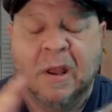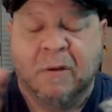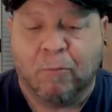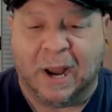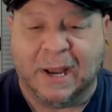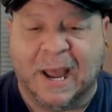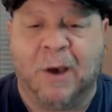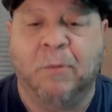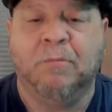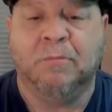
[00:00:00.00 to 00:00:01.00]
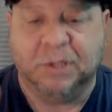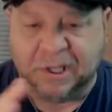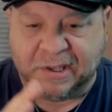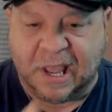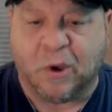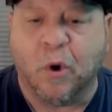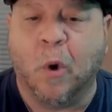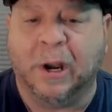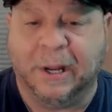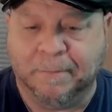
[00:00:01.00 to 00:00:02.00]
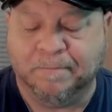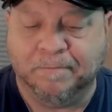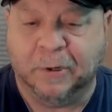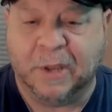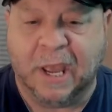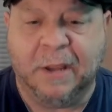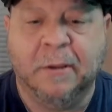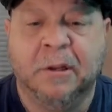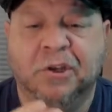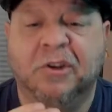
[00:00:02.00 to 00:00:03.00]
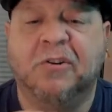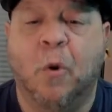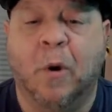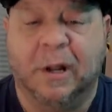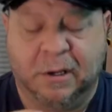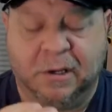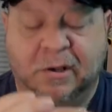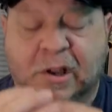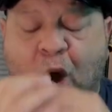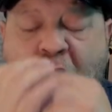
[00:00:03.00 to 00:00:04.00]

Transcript: Right now, just get chorded, okay? Just chord it. Just go.